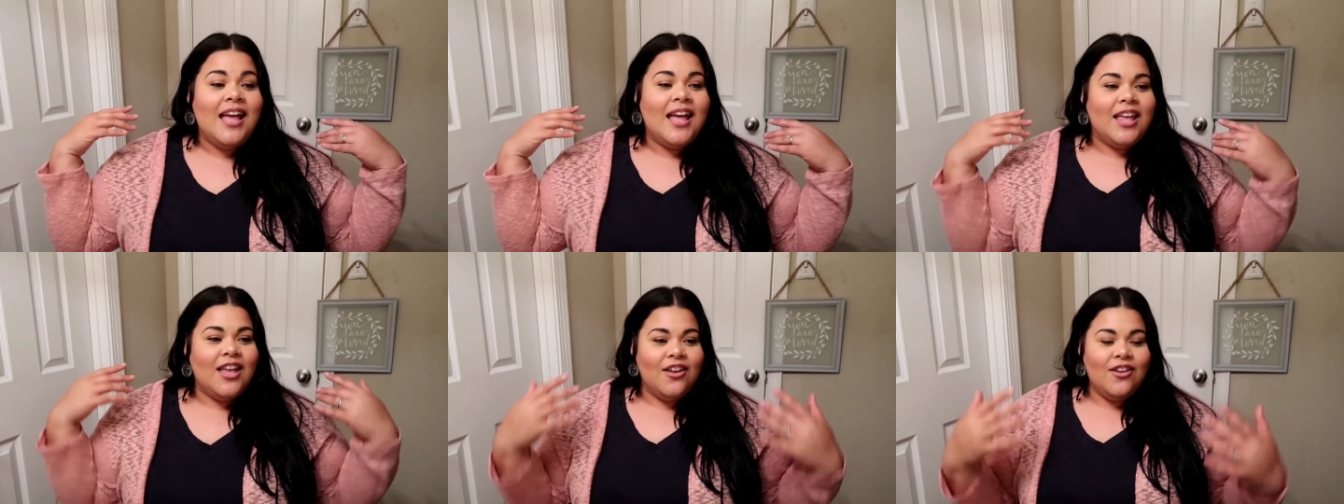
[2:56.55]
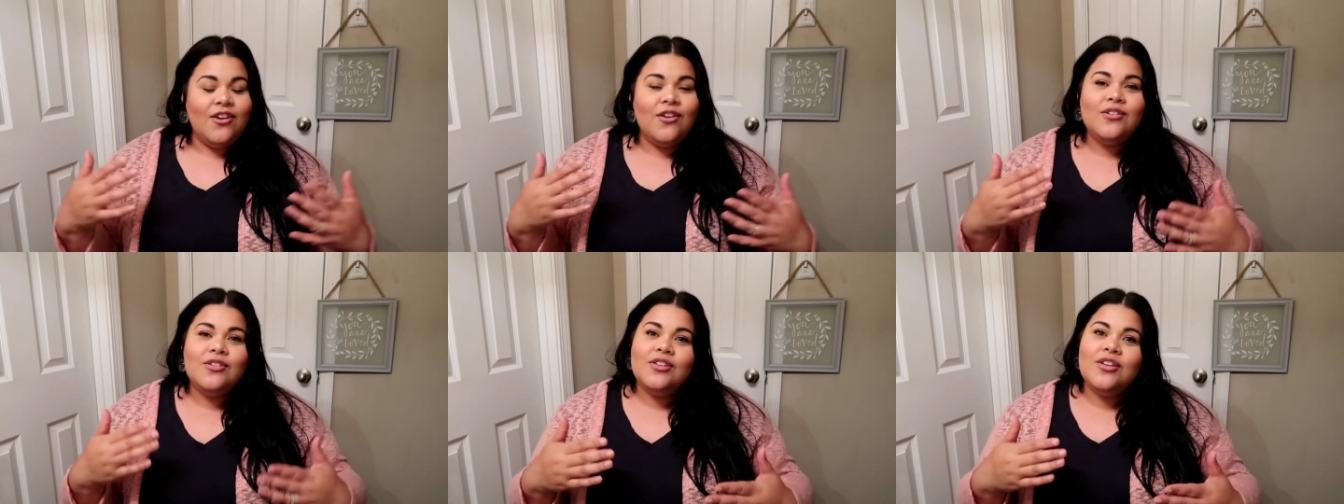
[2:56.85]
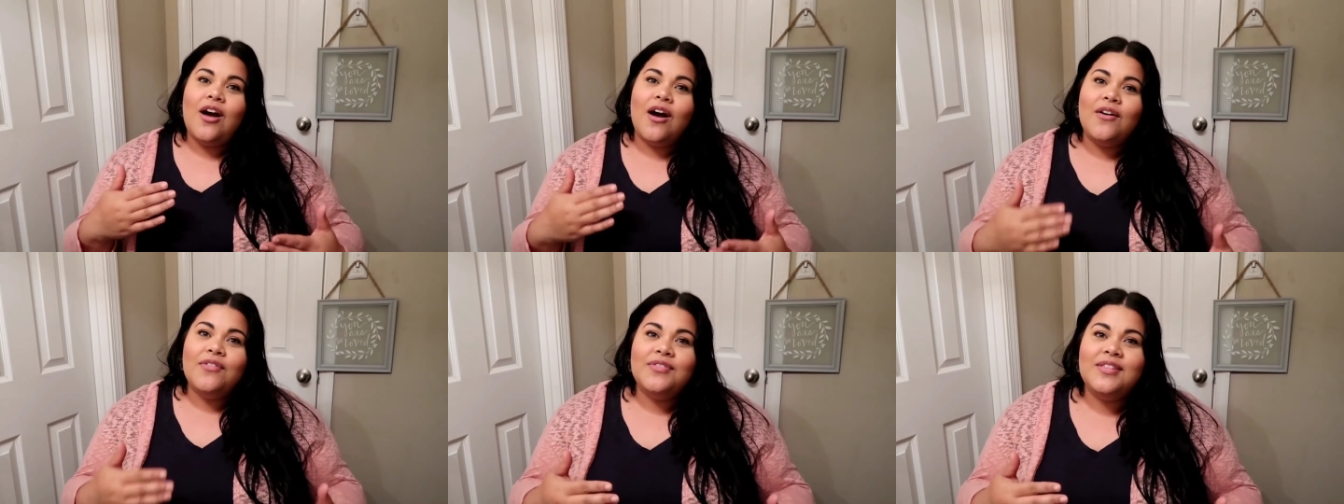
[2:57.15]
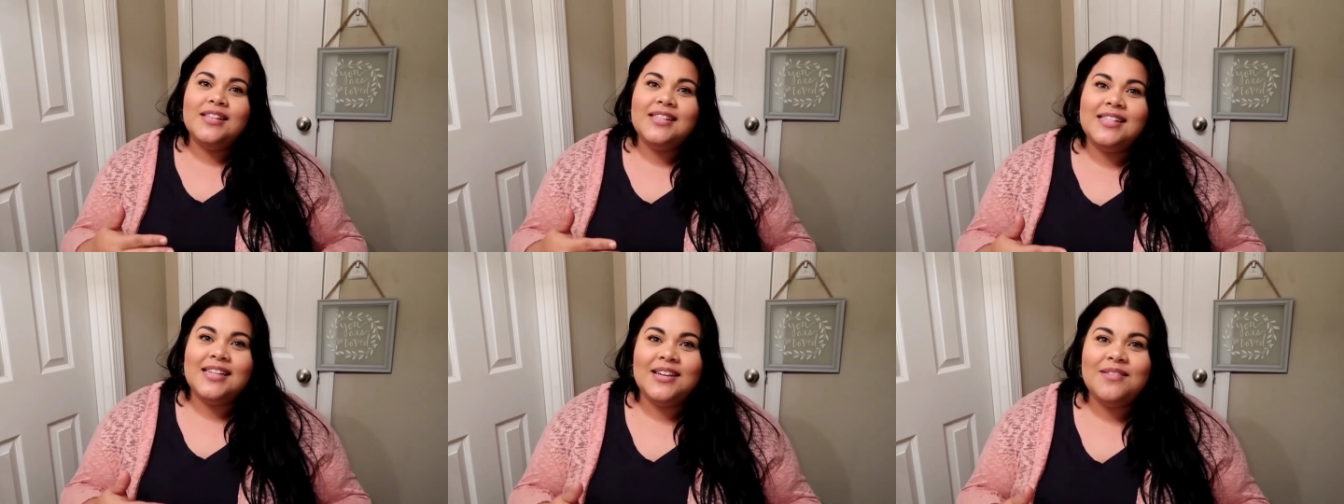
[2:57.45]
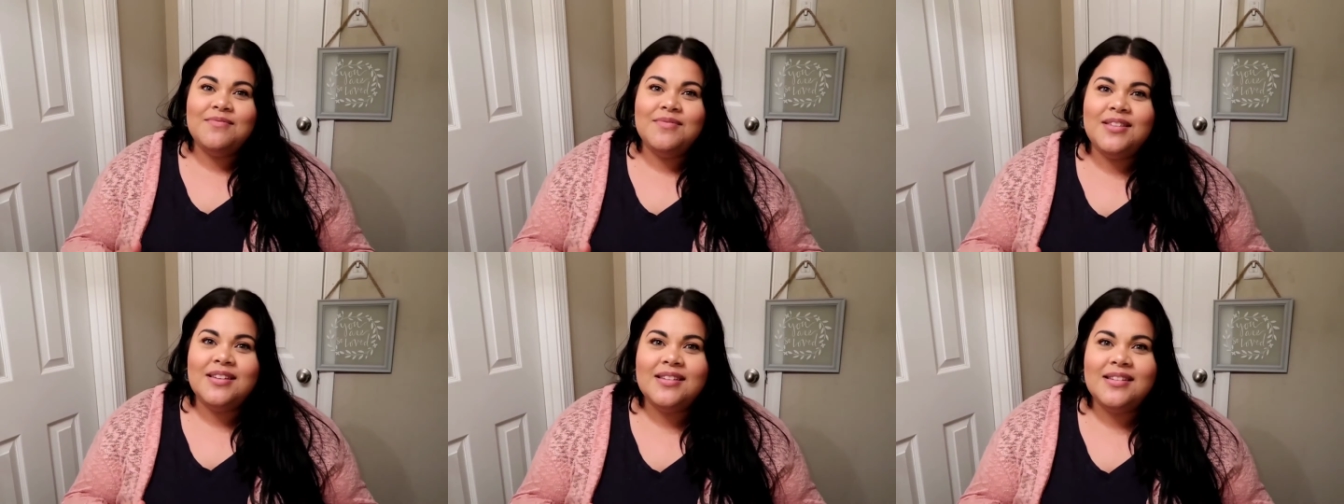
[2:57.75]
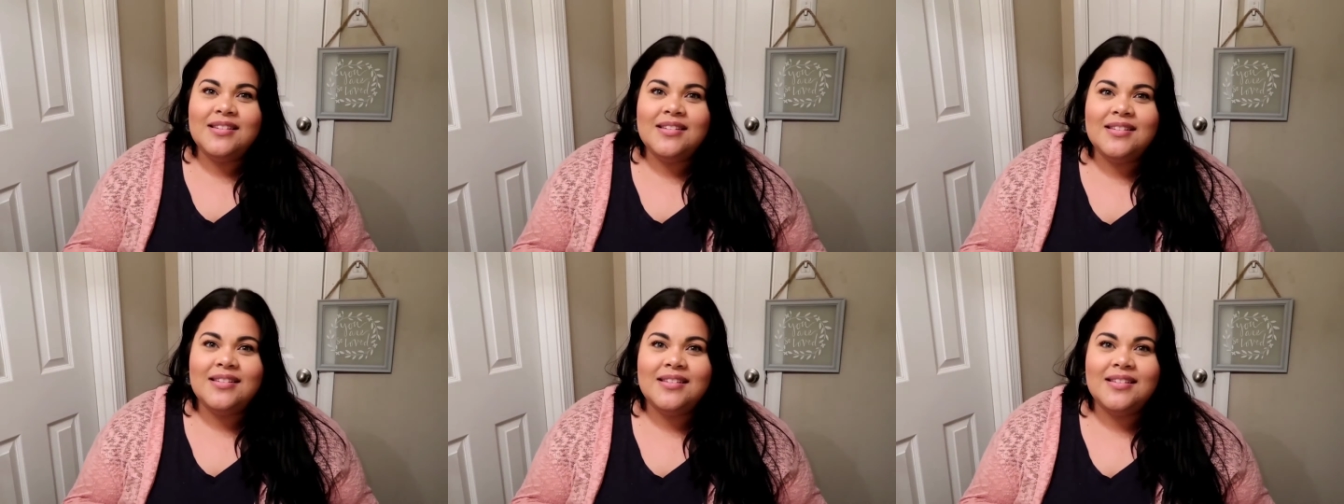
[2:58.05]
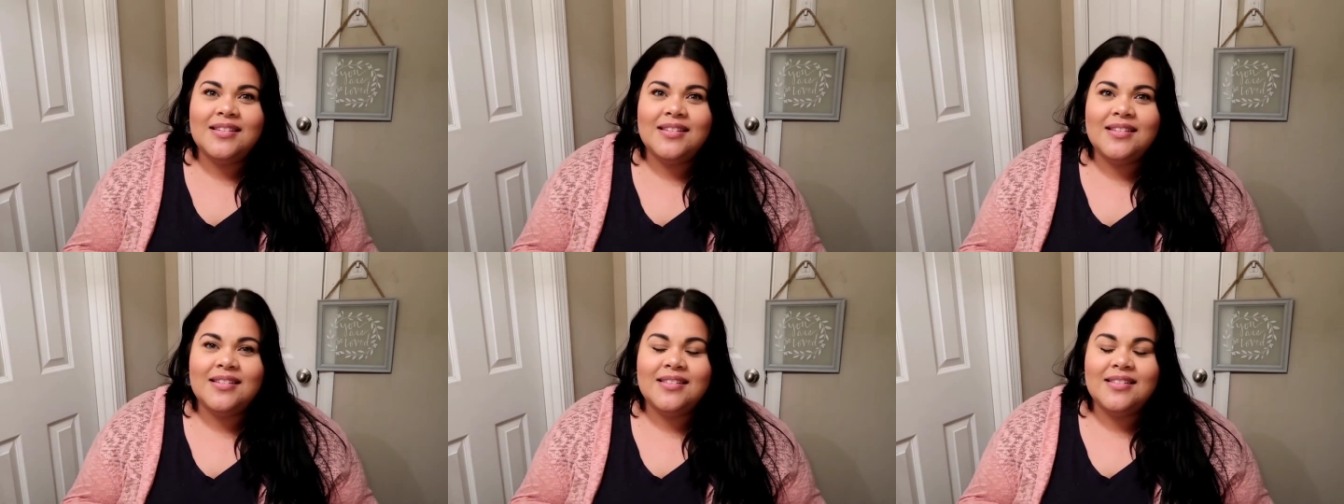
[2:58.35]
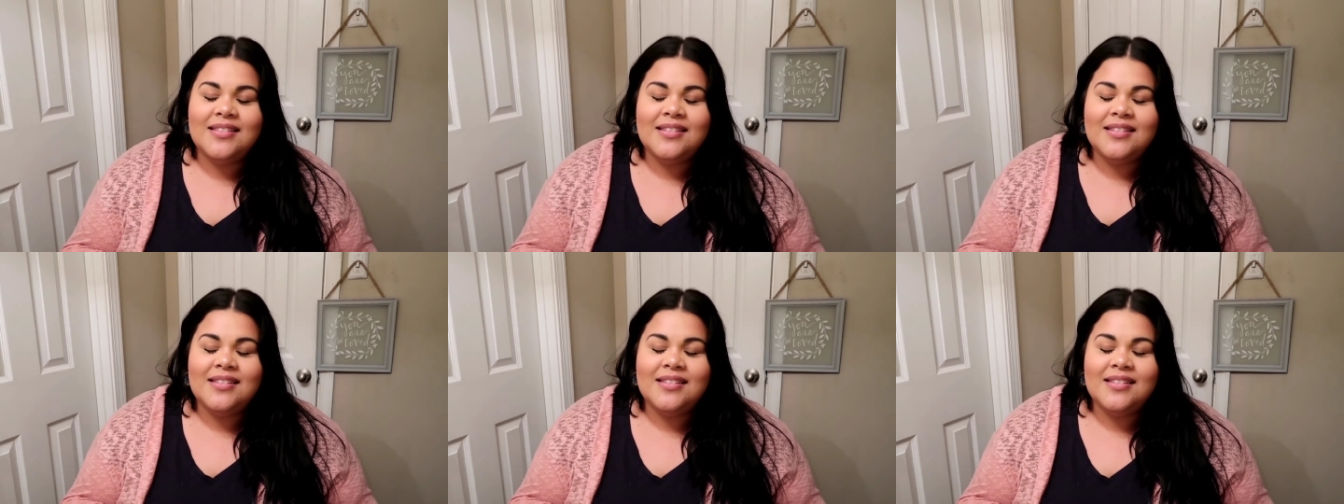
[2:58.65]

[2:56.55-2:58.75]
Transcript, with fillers: you know, oftentimes the